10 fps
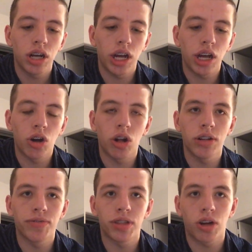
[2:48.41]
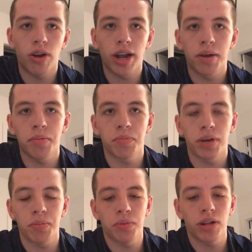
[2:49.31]
and all of the great
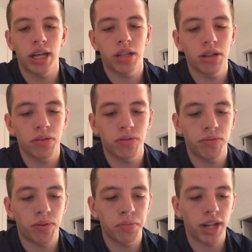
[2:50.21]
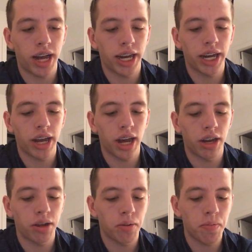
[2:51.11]
people from La
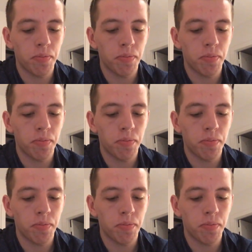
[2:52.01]
Cañada